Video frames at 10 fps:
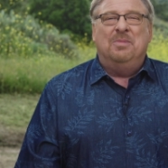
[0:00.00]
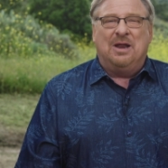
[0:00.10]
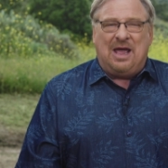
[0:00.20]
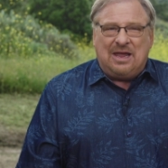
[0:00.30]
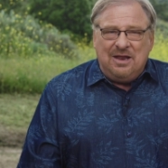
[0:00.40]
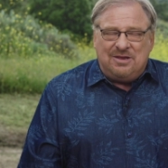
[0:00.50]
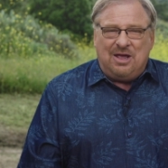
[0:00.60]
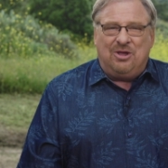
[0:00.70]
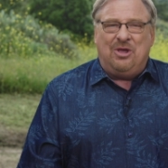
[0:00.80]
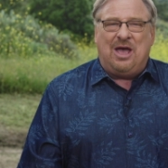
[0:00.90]
but I can
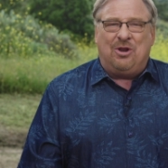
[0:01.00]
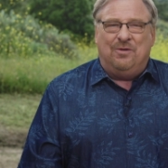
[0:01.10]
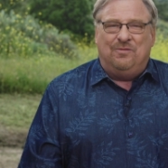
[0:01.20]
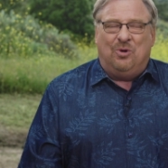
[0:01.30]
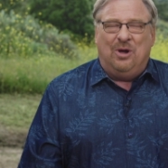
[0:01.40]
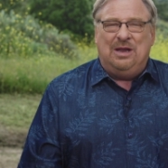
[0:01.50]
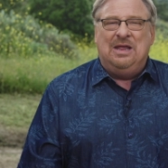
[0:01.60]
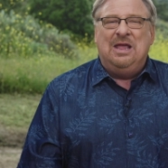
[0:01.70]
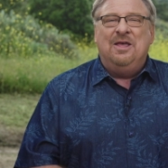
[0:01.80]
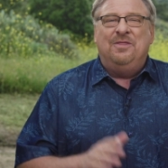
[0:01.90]
tell you how to
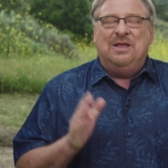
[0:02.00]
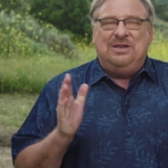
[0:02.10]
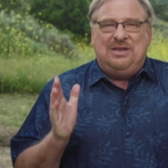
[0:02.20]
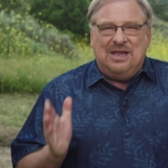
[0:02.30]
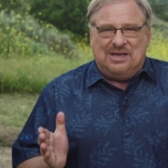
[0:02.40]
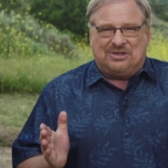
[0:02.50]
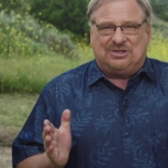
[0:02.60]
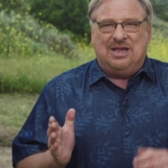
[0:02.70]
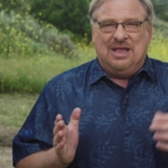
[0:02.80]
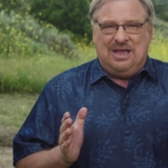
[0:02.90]
avoid the
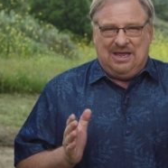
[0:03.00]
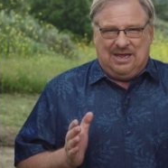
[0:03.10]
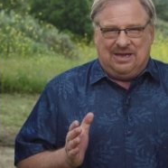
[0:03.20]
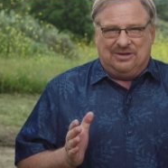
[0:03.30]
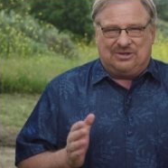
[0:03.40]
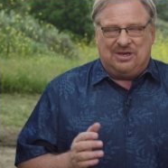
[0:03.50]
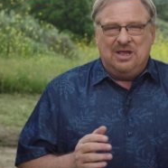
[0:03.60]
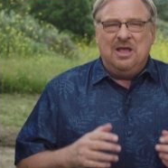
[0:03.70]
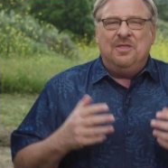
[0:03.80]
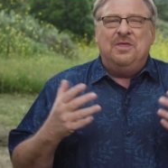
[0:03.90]
dis-ease,
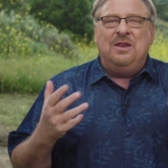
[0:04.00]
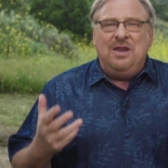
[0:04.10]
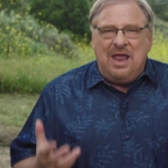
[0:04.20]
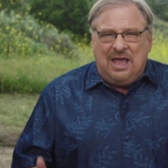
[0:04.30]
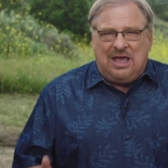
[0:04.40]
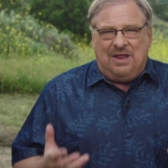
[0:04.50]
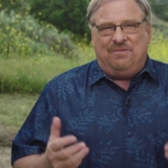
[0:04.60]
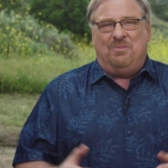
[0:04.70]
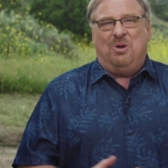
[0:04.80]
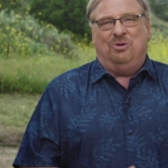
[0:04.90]
the negative
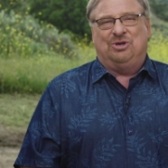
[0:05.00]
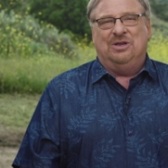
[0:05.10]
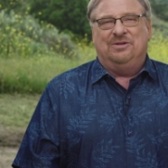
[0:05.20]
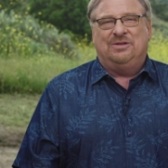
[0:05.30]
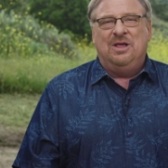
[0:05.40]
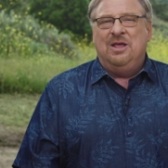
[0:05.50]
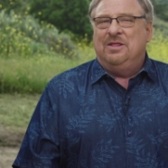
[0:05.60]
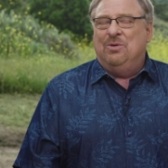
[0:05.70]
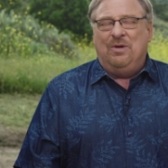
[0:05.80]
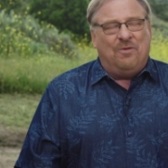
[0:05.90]
emotions
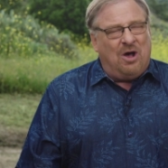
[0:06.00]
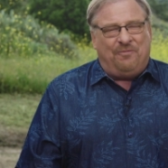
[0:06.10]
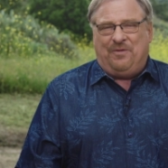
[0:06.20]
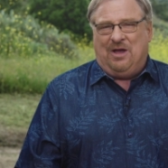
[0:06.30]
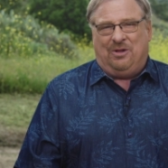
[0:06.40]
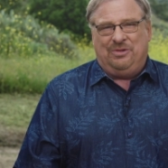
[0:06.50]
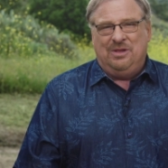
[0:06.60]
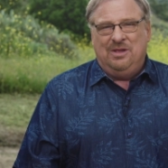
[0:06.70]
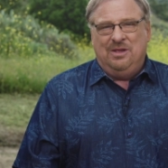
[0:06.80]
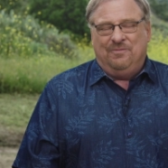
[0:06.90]
that we've all felt
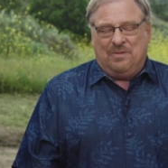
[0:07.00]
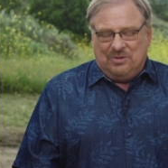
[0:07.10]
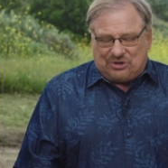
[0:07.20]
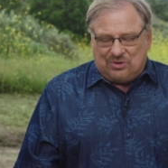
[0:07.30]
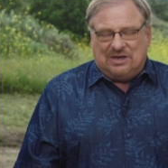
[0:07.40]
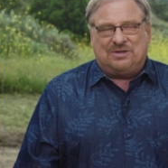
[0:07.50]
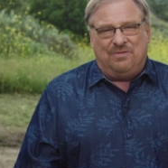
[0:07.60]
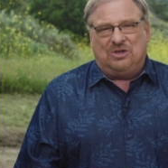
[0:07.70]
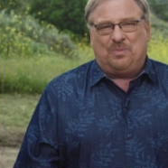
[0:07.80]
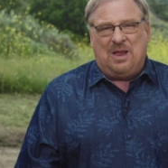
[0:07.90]
from the stress of
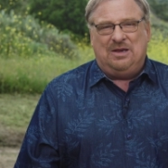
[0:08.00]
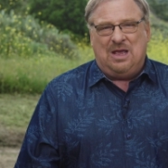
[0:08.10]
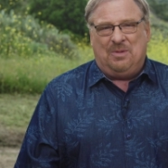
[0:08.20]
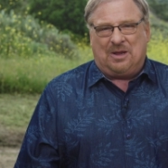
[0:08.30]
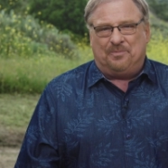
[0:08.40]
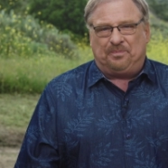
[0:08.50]
this pandemic.